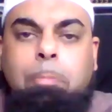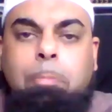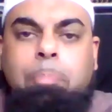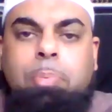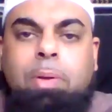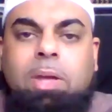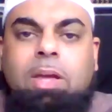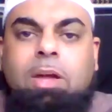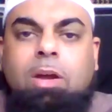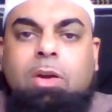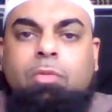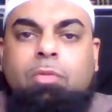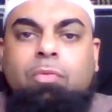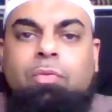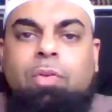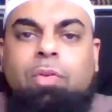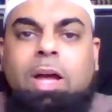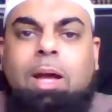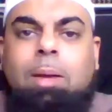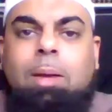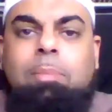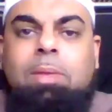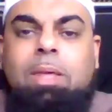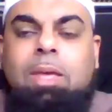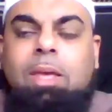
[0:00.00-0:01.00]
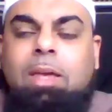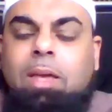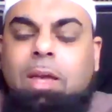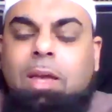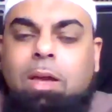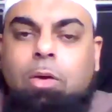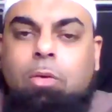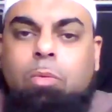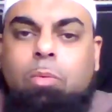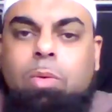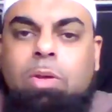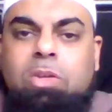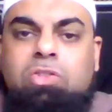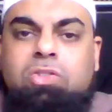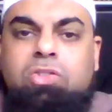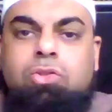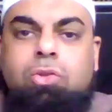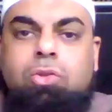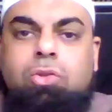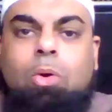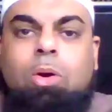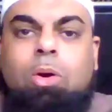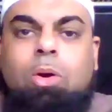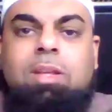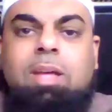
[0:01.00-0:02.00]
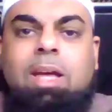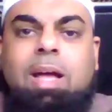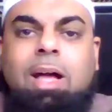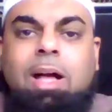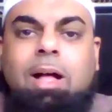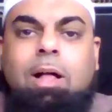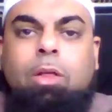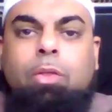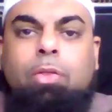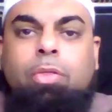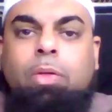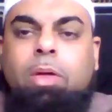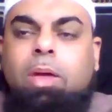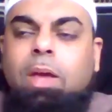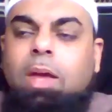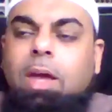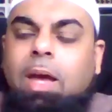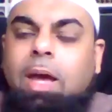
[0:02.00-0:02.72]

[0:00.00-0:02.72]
bigger family, restored health,